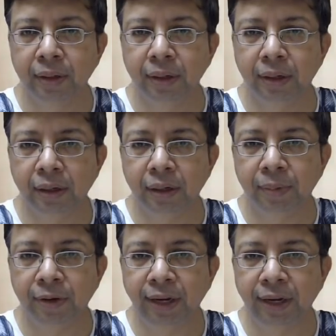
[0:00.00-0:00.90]

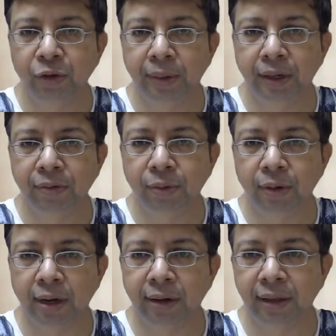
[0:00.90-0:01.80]
but very humid. If you
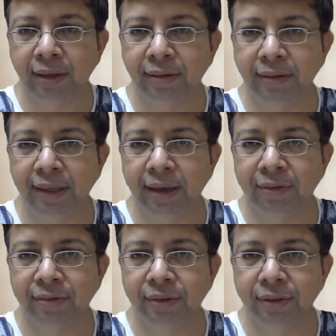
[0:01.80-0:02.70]
can't really see,
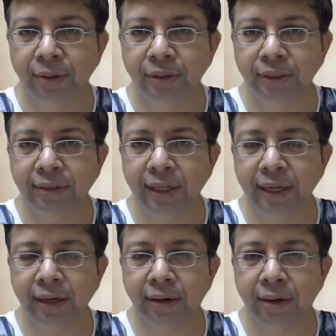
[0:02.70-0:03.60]
I've just
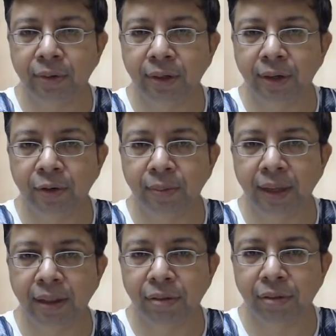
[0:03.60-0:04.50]
taken a round around
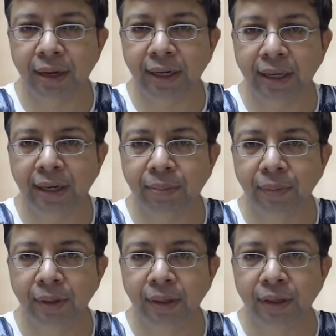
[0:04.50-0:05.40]
my society and I'm
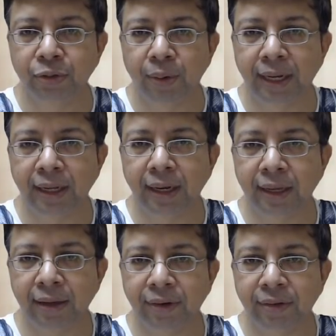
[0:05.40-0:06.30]
sweating
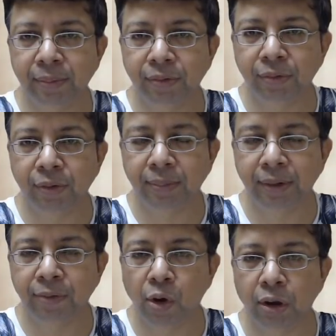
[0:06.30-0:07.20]
like I've never before. I
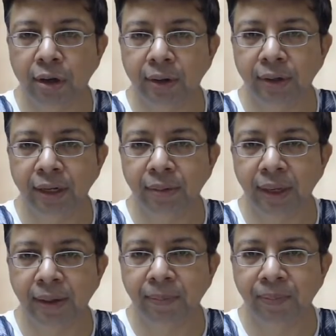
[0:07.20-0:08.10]
mean, I walk around and
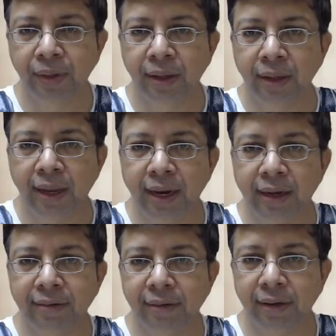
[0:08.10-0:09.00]
my
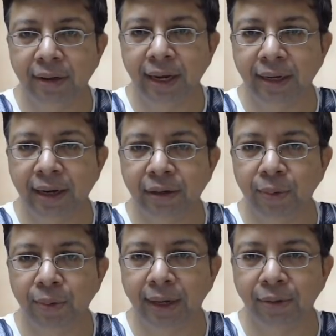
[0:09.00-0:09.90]
head gets
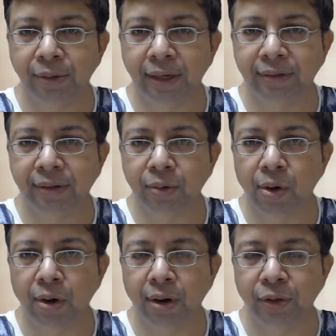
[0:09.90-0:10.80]
wet. That's
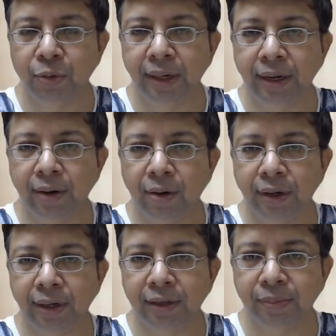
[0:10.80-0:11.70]
how humid and
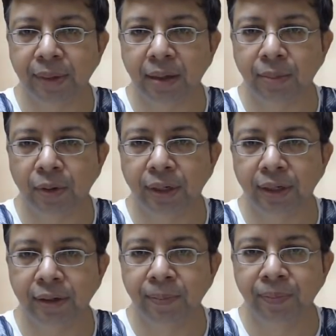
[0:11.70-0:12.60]
hot it has become out
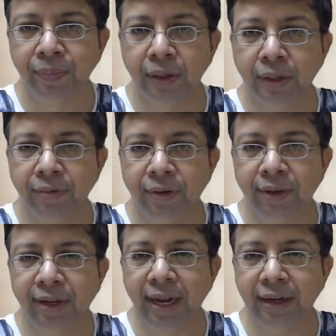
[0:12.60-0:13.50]
here. We've
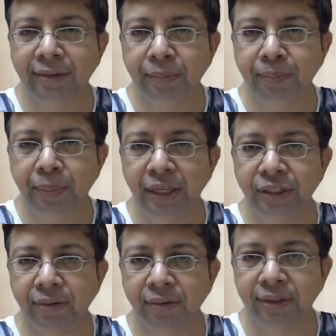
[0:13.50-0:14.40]
even had some
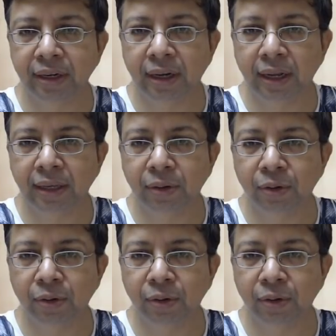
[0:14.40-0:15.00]
pre-showers, unlike